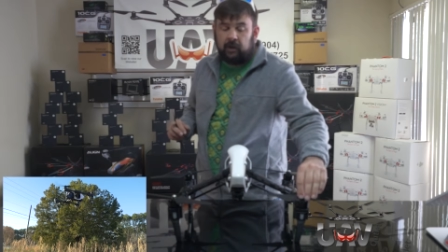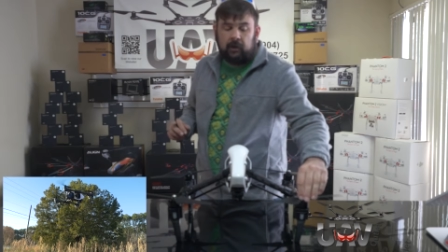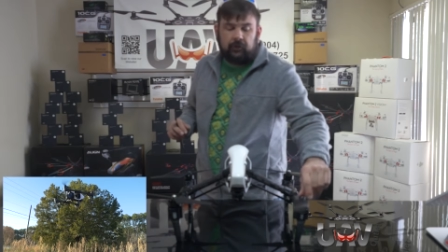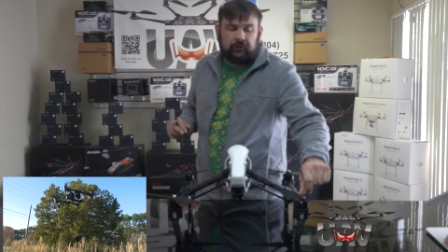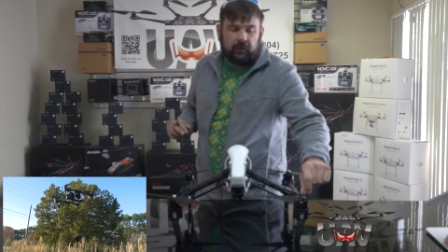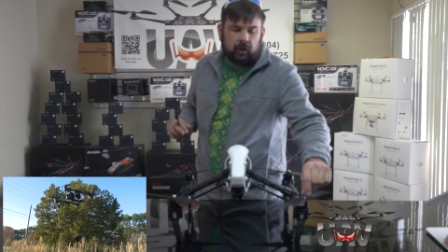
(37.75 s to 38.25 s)

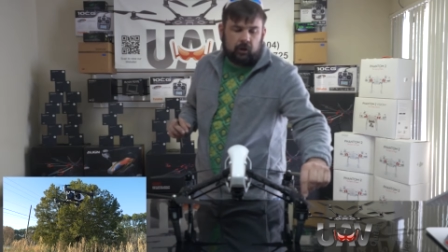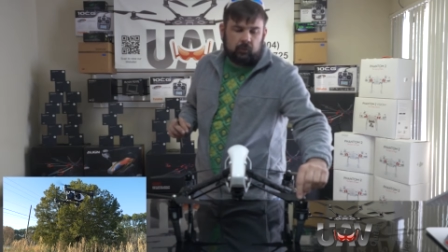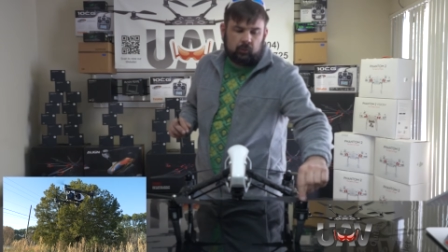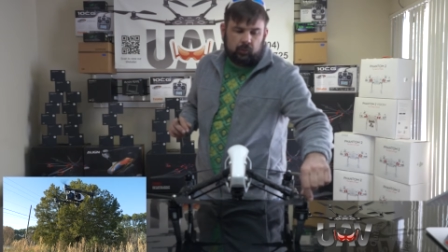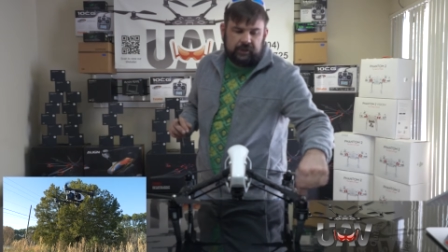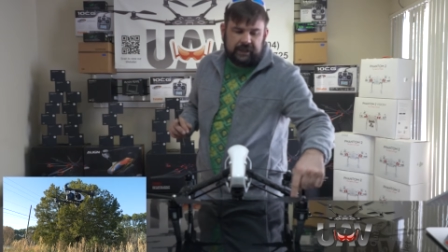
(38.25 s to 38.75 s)

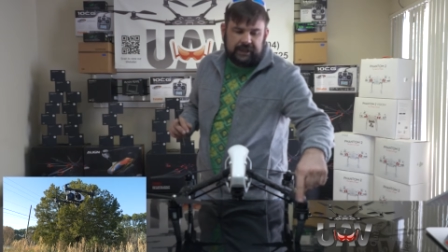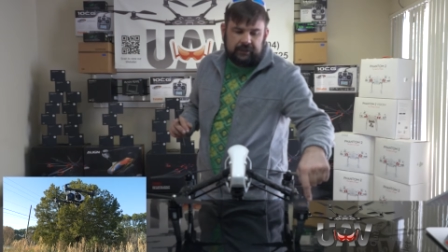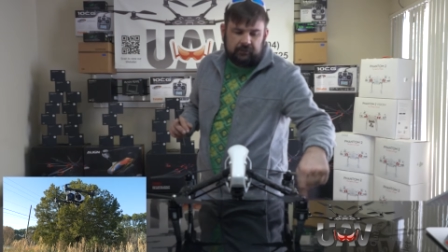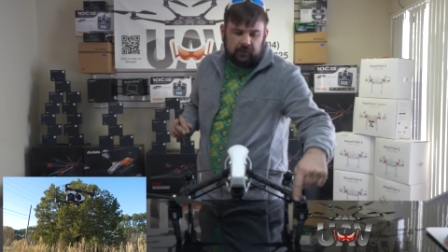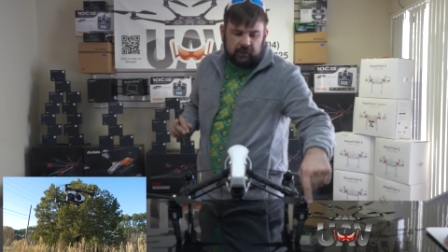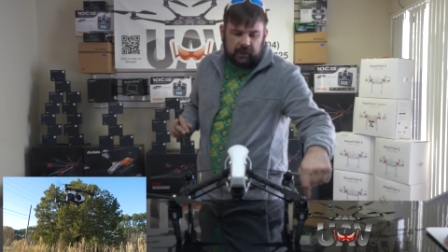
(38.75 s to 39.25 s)
So, we did
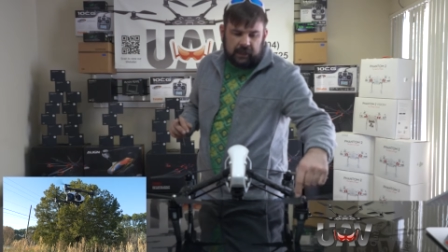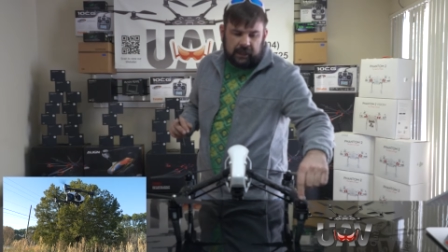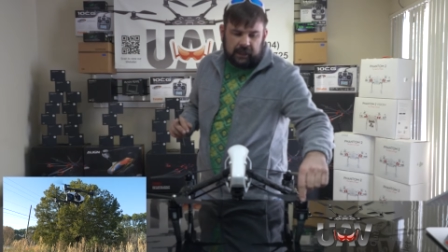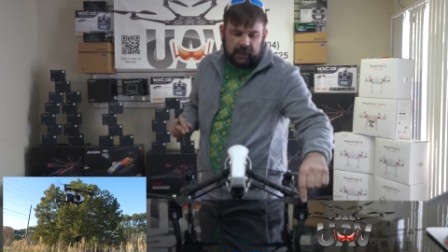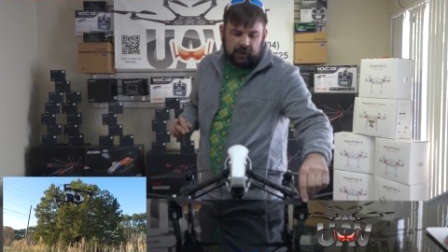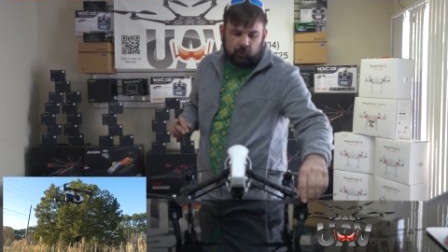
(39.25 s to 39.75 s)
it,
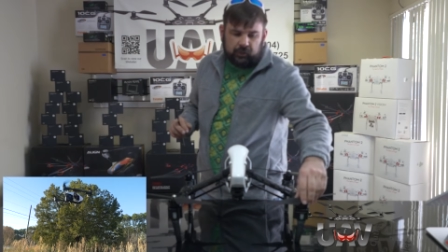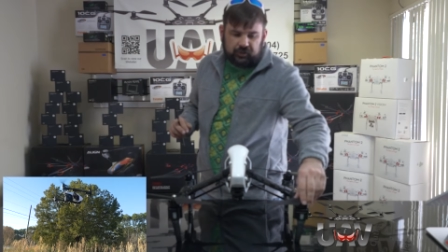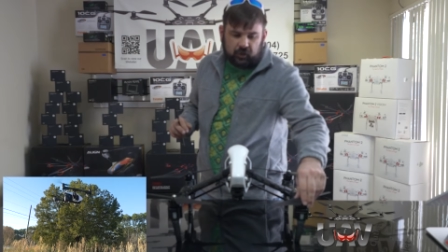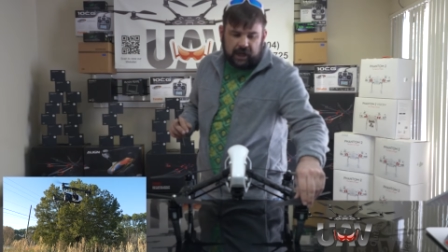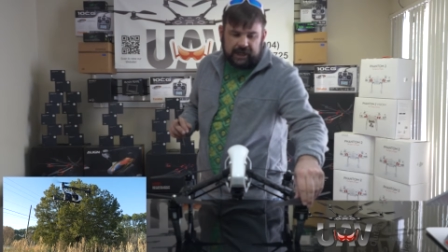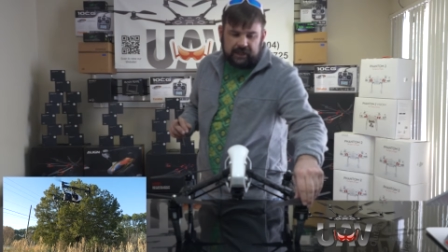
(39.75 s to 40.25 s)
uh, we
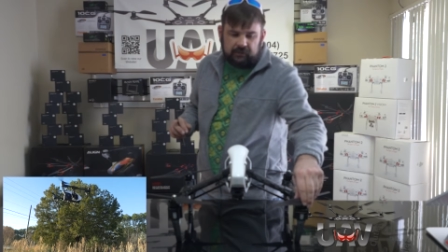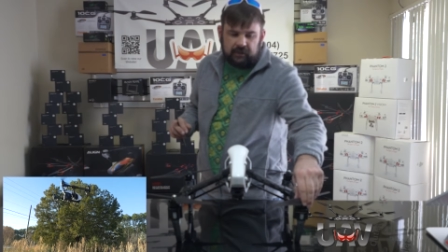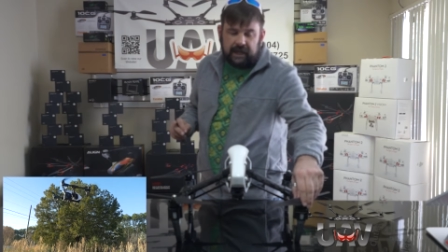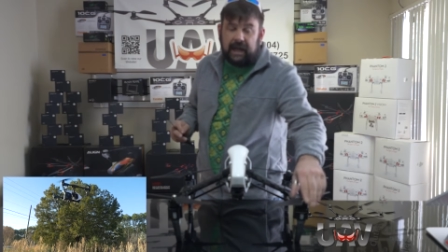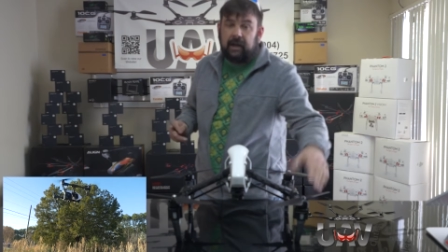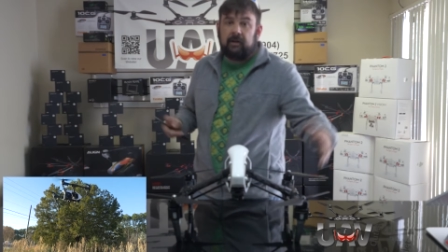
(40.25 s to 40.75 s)
tried it,
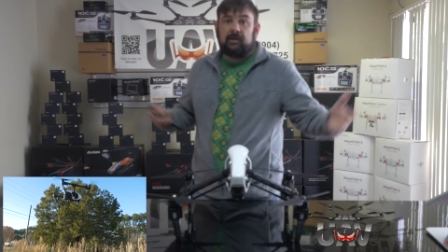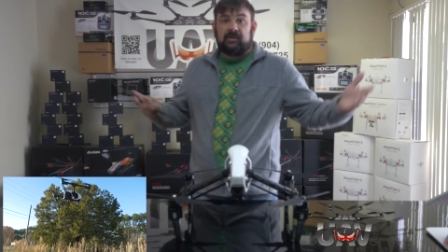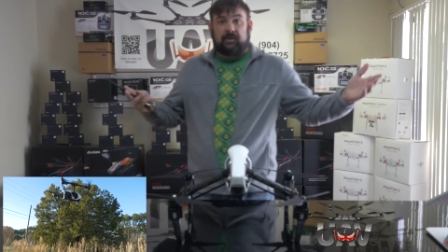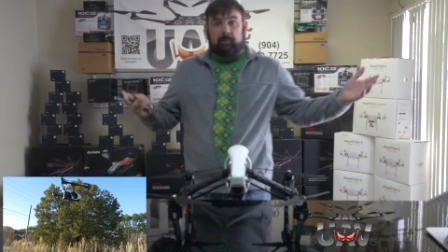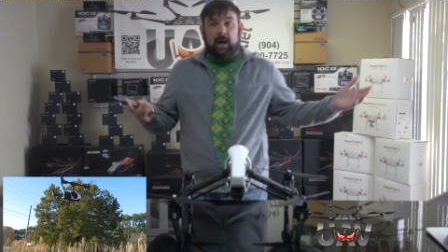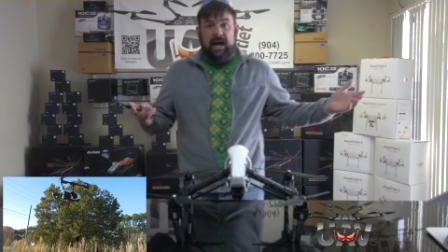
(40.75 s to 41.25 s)
and
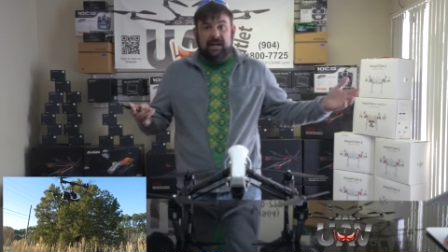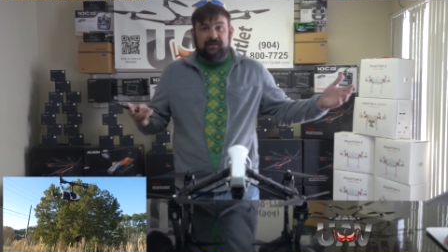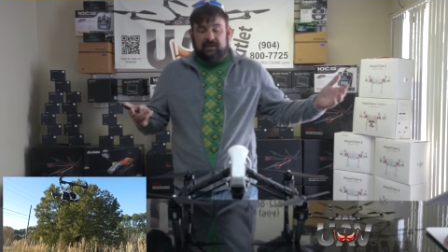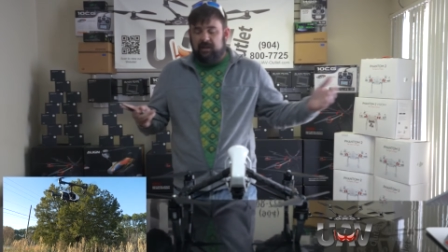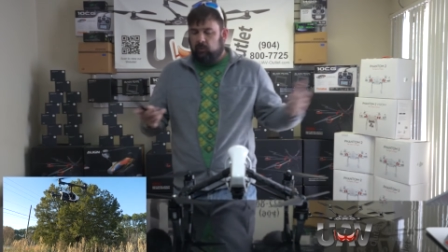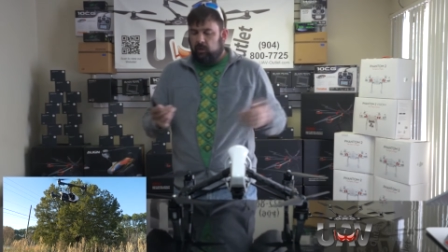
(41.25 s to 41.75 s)

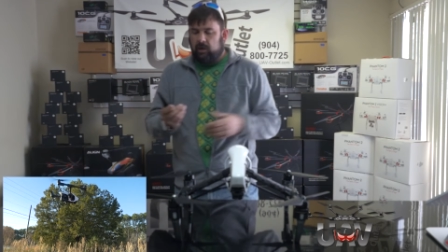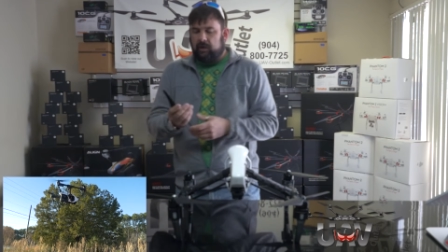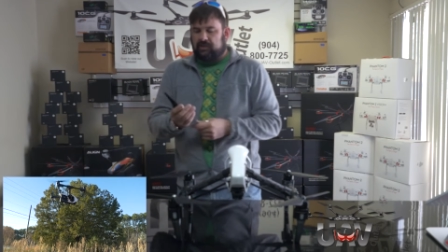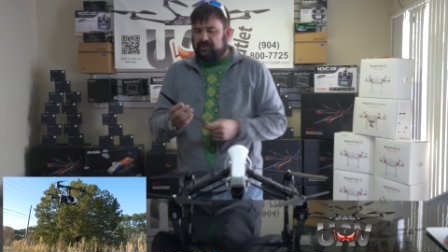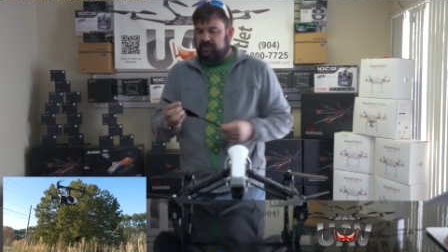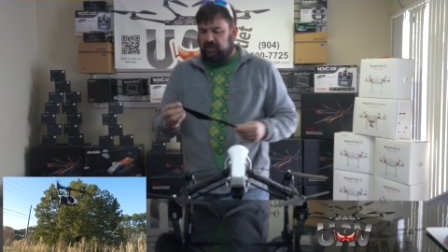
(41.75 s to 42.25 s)
surprise, it
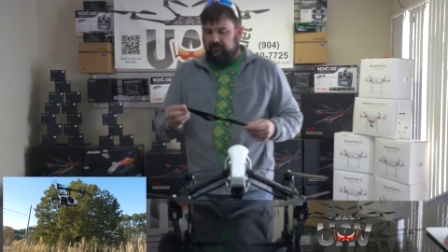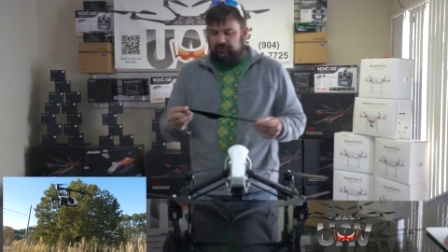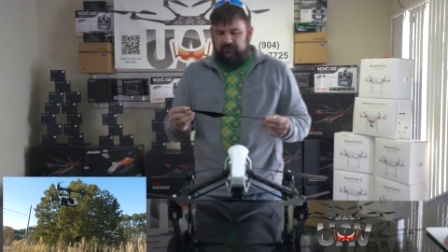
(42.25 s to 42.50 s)
works.